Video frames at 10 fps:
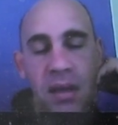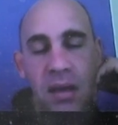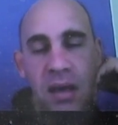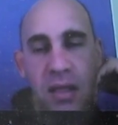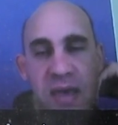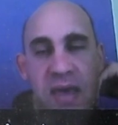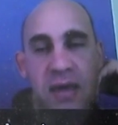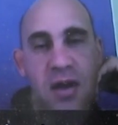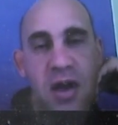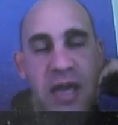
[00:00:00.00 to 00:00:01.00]
I think
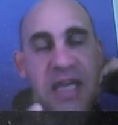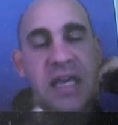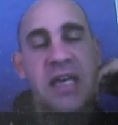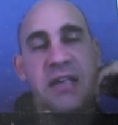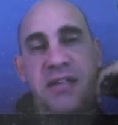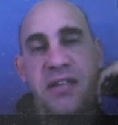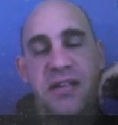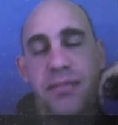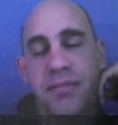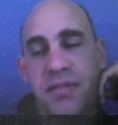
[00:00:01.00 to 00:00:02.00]
IKEA
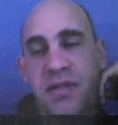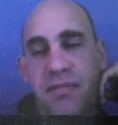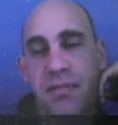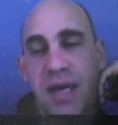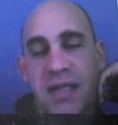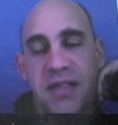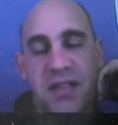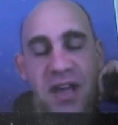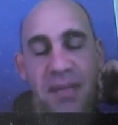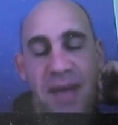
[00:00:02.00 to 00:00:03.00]
systems
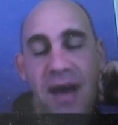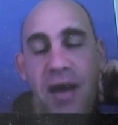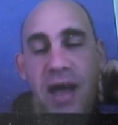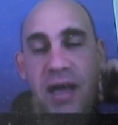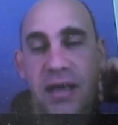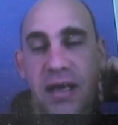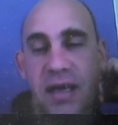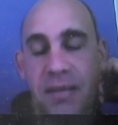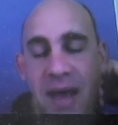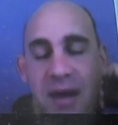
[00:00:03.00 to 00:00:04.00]
meets
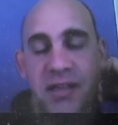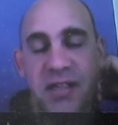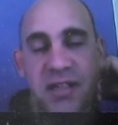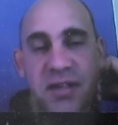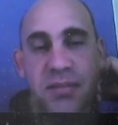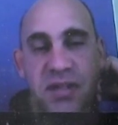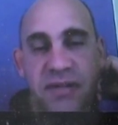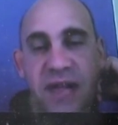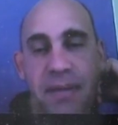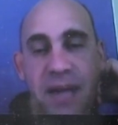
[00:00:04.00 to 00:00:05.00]
power
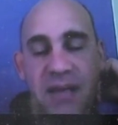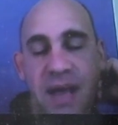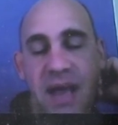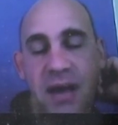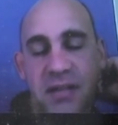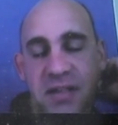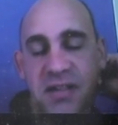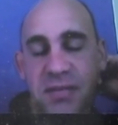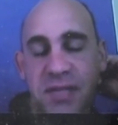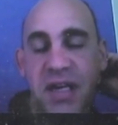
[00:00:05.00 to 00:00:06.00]
systems, flat-pack power
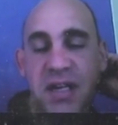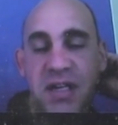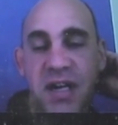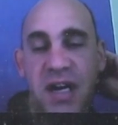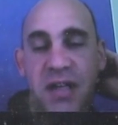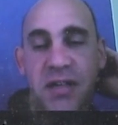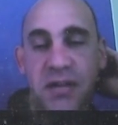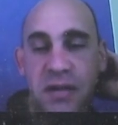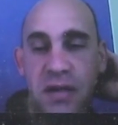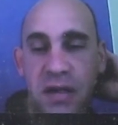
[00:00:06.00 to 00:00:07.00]
systems and
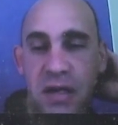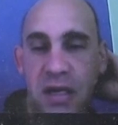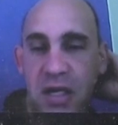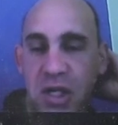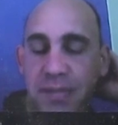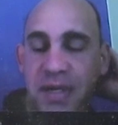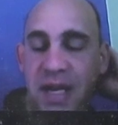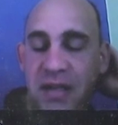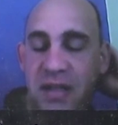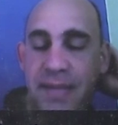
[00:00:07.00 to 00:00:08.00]
containers shipped
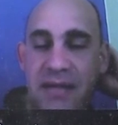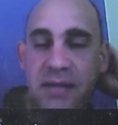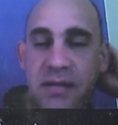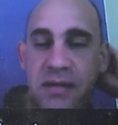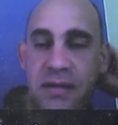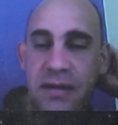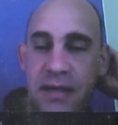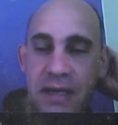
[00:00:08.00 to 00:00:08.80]
out to the masses.